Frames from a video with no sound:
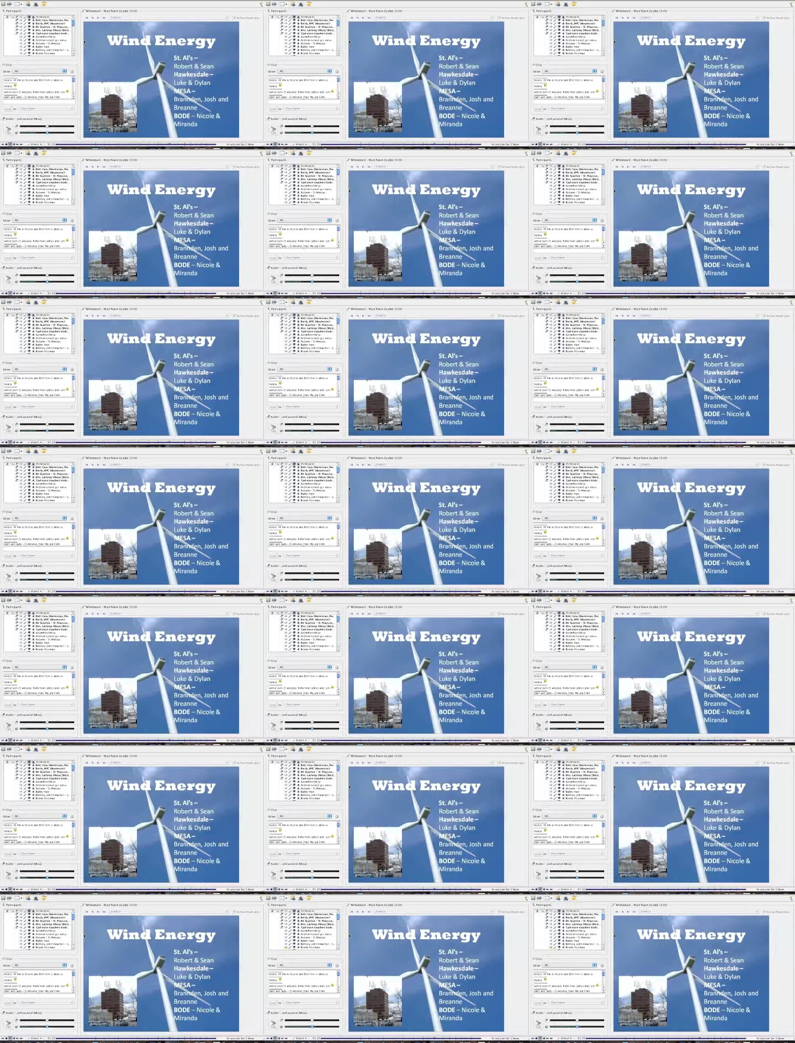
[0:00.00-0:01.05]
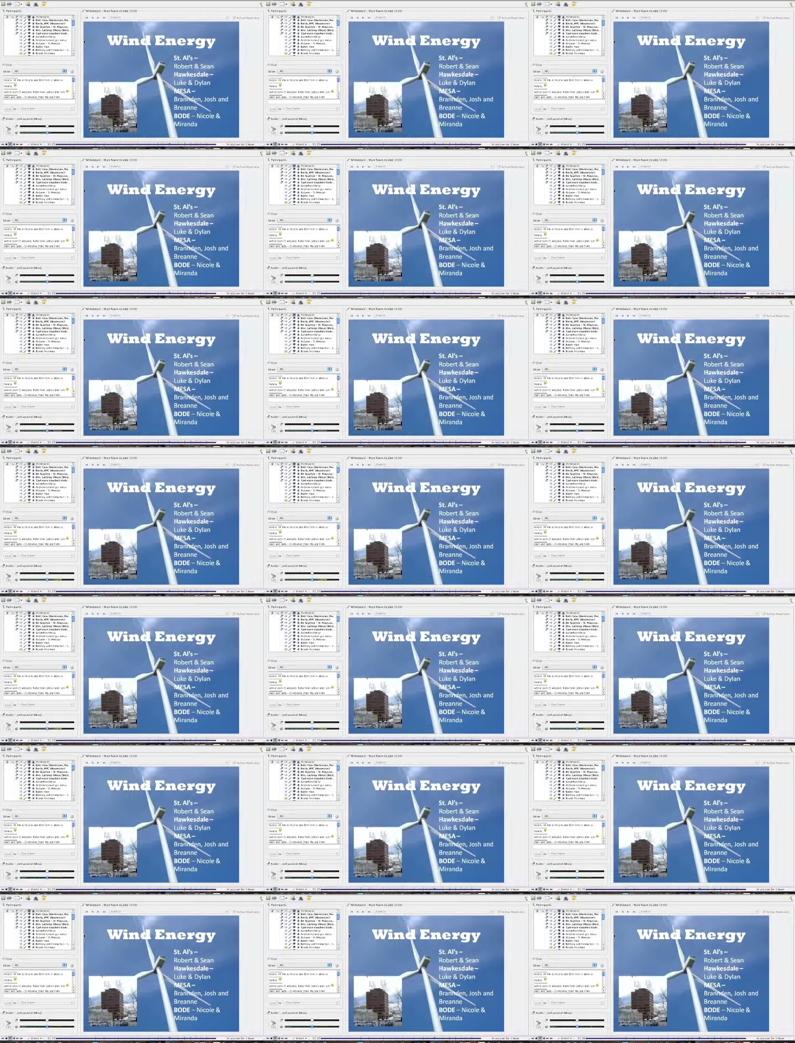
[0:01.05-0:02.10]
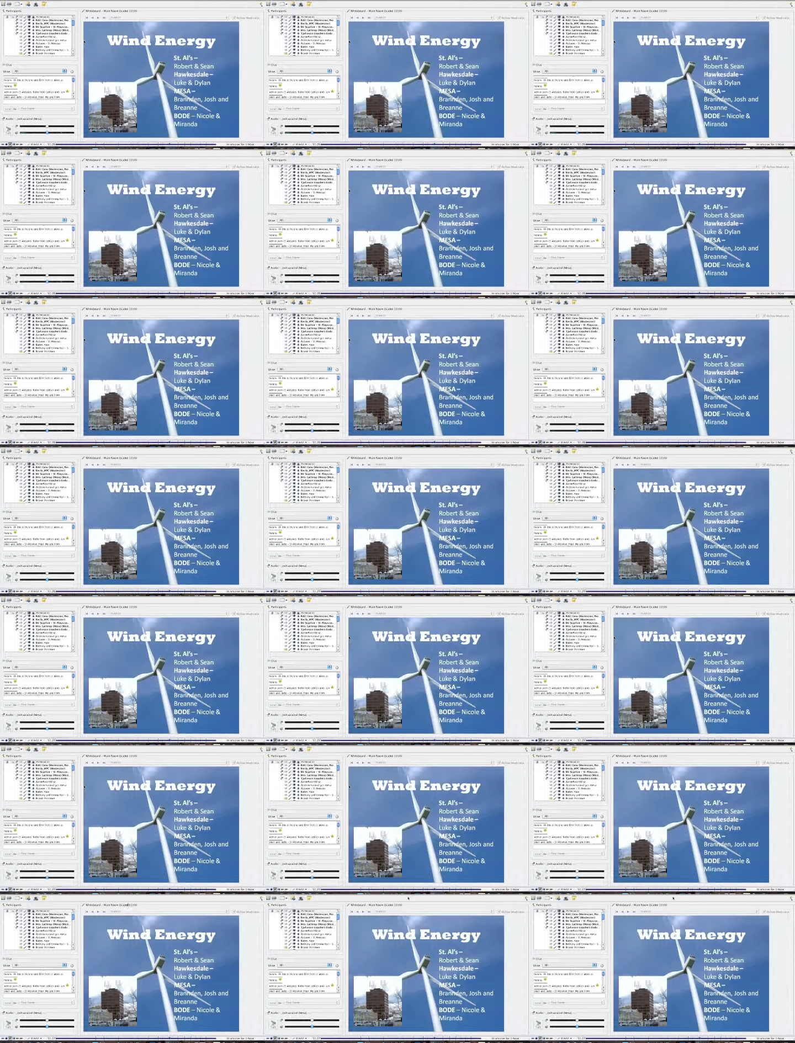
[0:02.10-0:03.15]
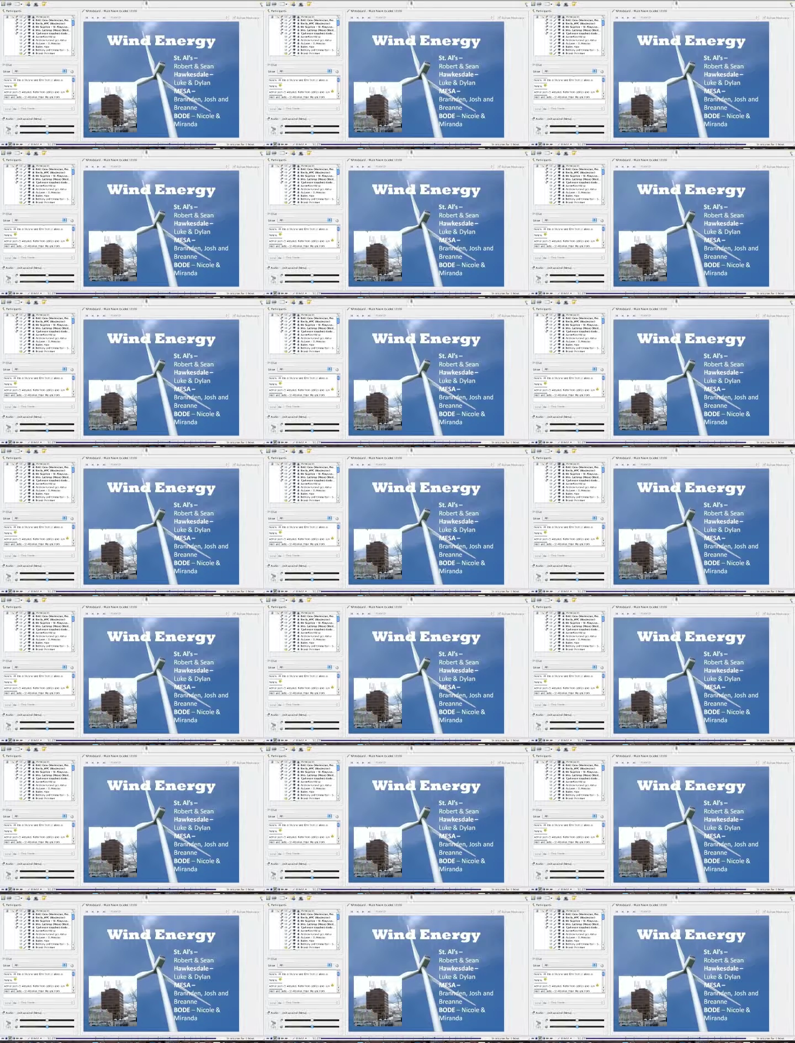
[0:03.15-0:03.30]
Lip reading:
Nobody's mouth can be seen.